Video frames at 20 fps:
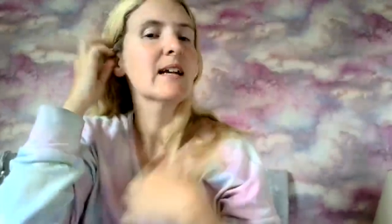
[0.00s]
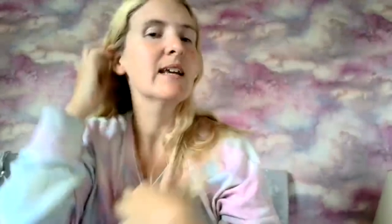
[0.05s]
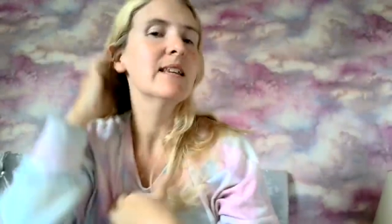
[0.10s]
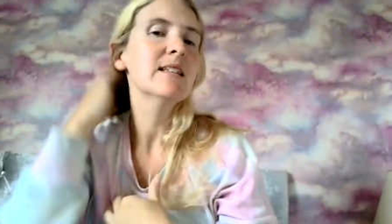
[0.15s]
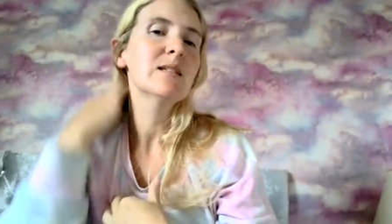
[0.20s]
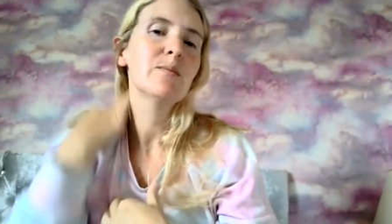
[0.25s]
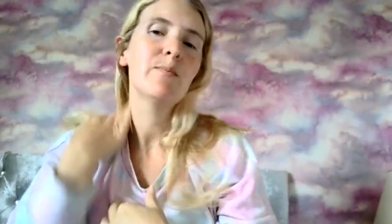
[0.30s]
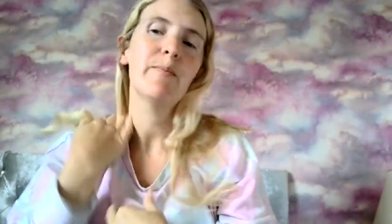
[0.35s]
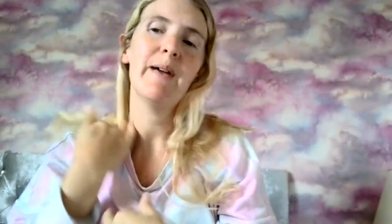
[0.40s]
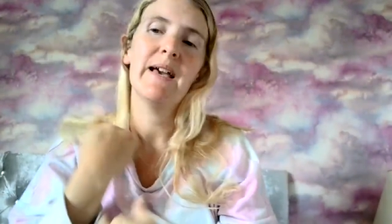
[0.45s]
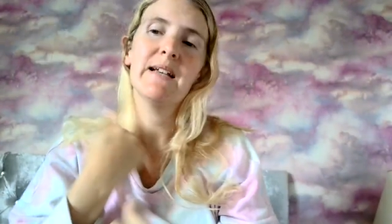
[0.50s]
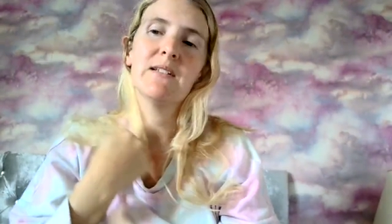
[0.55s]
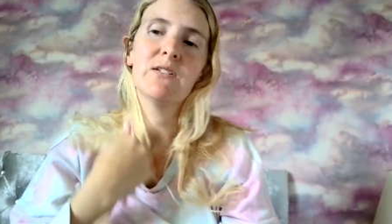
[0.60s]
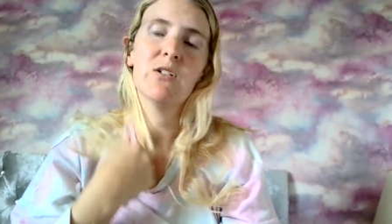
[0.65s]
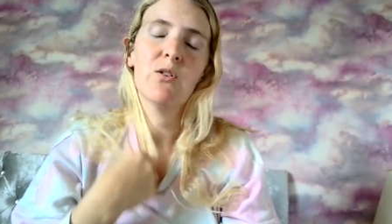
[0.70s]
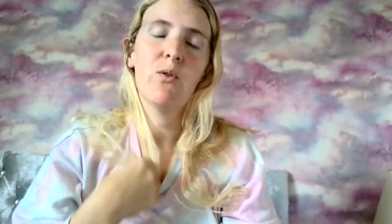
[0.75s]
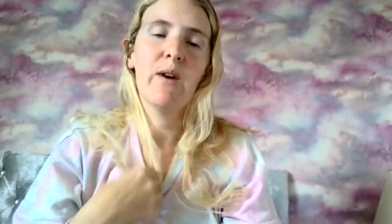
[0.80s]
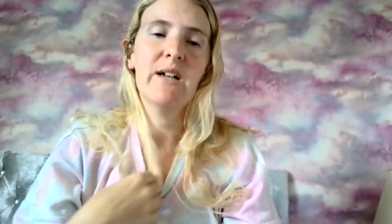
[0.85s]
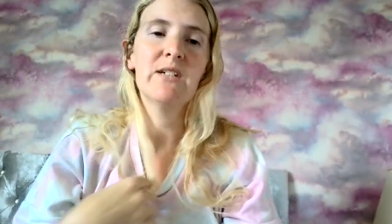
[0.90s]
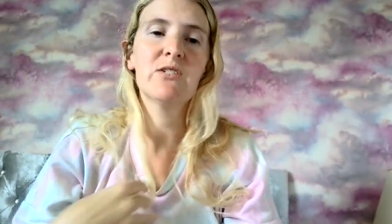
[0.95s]
Okay, this
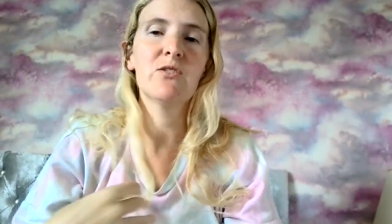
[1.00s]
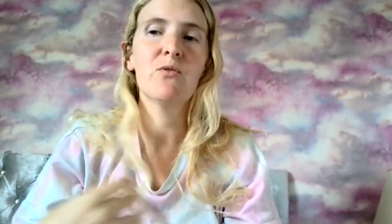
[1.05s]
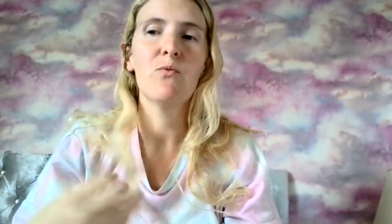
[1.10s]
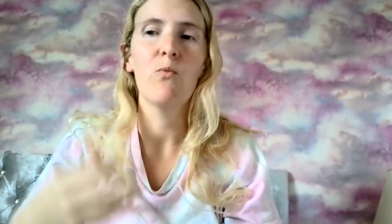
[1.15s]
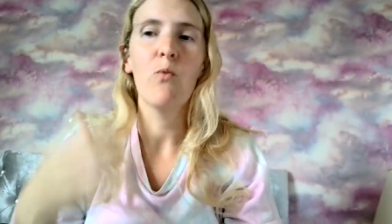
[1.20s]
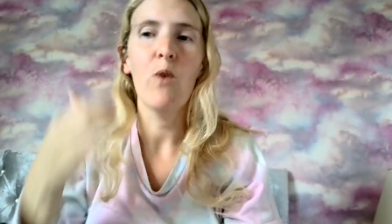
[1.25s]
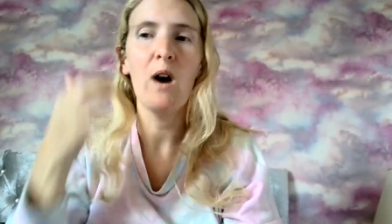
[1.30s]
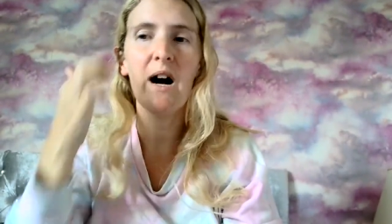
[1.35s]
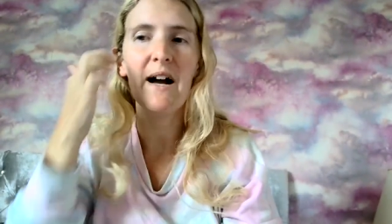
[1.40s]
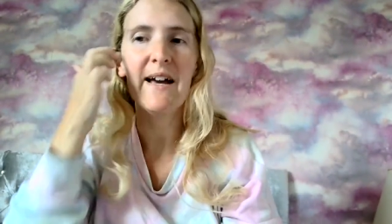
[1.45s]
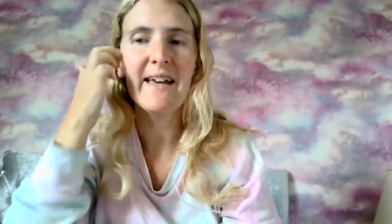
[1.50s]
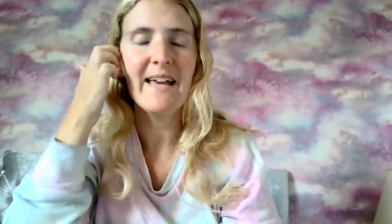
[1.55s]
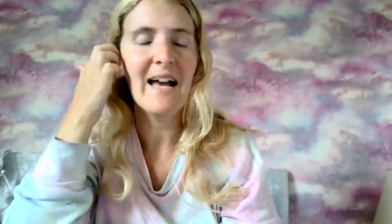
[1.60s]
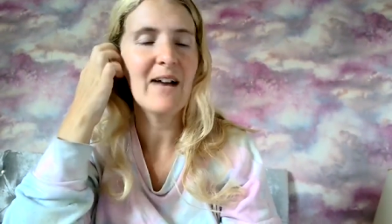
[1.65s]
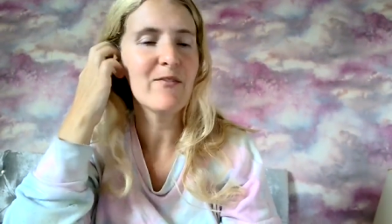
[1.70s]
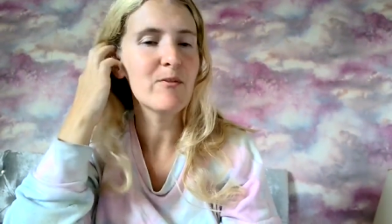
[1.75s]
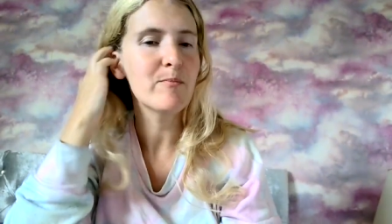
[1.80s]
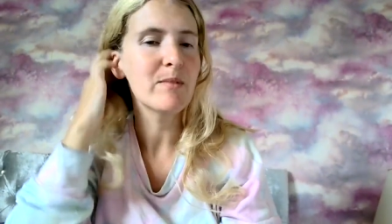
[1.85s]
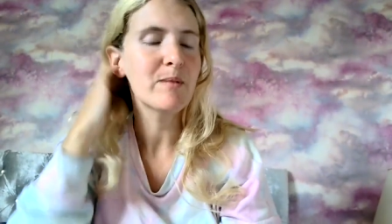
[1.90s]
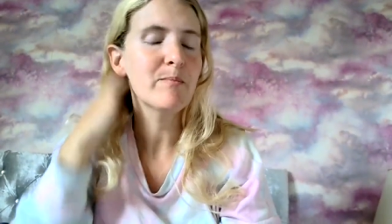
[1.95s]
begs the question: Why
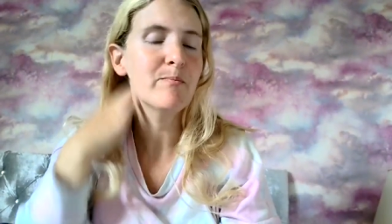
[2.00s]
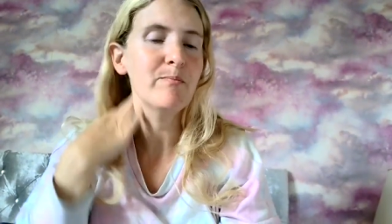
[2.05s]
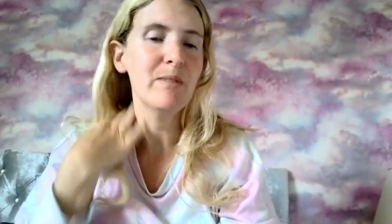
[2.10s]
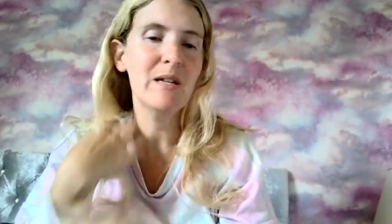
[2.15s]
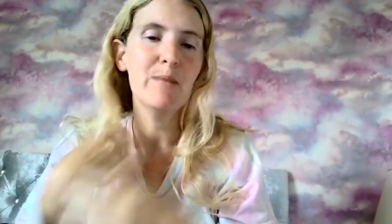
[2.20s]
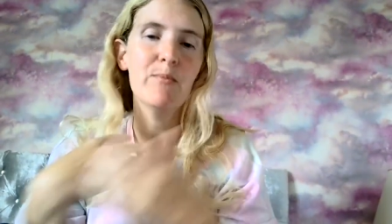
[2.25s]
haven't been,